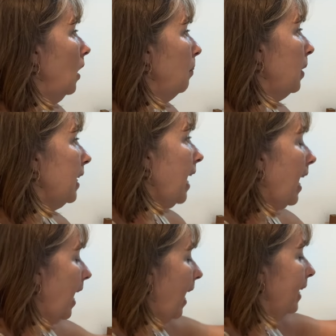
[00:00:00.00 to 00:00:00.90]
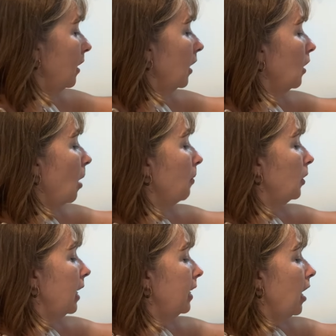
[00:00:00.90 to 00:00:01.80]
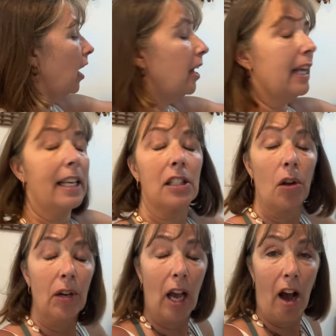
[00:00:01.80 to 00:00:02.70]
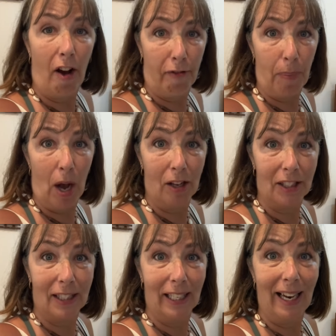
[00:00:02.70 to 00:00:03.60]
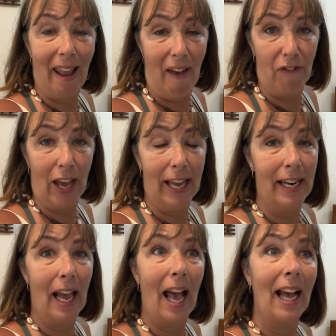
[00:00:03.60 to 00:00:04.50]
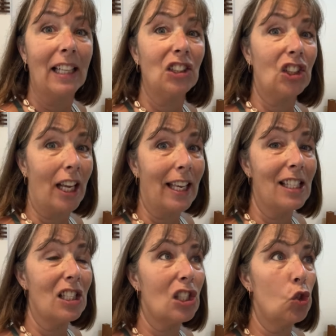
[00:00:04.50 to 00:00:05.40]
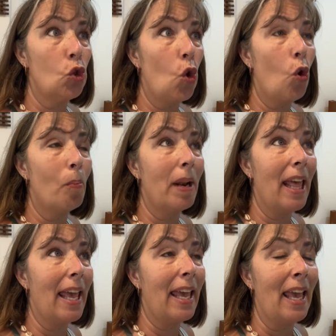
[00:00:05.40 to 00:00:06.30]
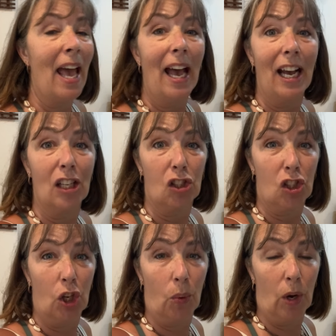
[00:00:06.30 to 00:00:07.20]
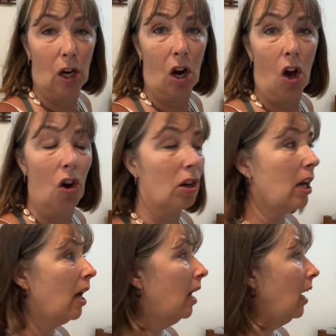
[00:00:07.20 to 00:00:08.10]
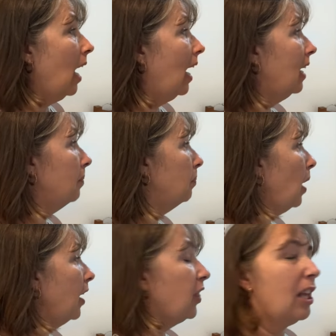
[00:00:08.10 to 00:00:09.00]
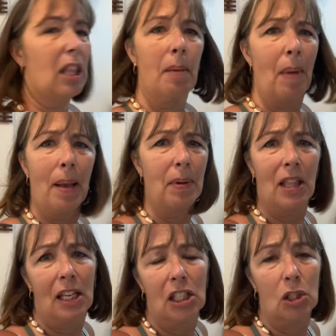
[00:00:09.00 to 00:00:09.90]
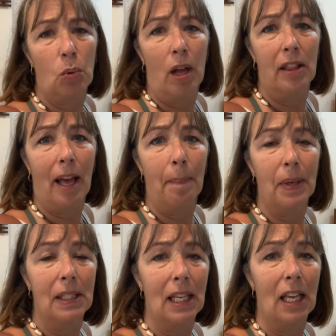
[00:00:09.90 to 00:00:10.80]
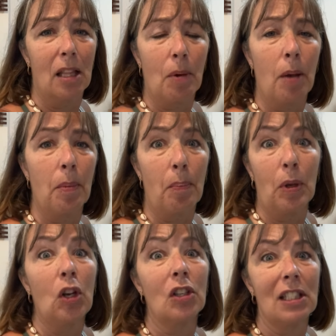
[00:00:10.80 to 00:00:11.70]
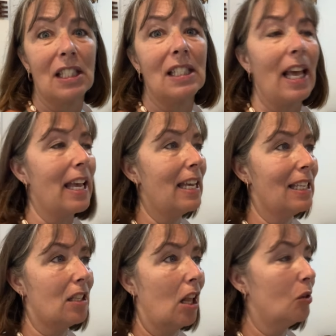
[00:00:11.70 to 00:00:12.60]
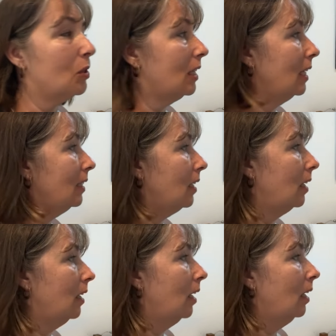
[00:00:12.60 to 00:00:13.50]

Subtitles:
But yeah, and I got in early. It's only 11:30 and check-in's normally at 2:00. But I think that maybe they just weren't that busy at the moment because, as I say, it is low season.